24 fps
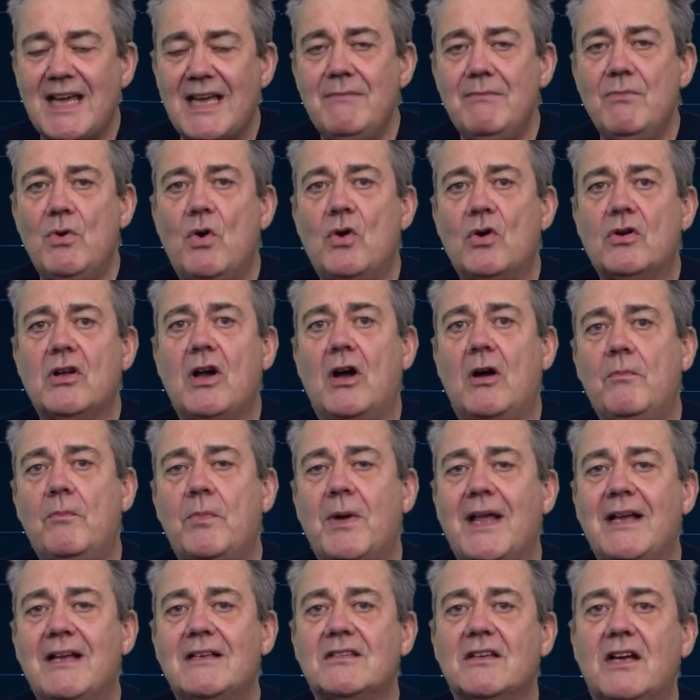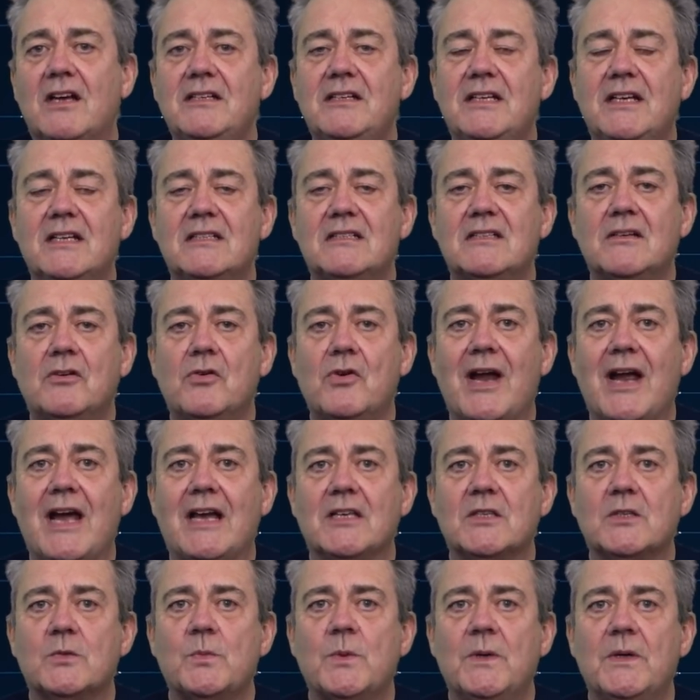a more complex idea to
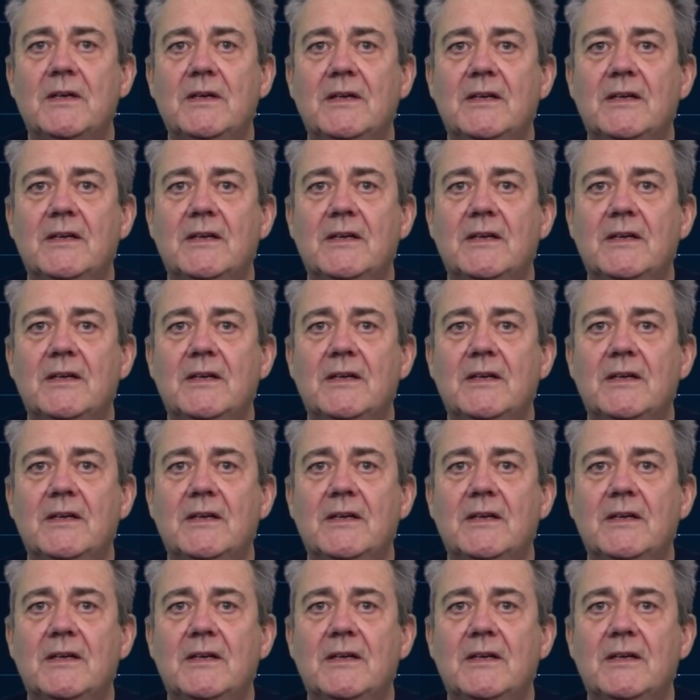grasp.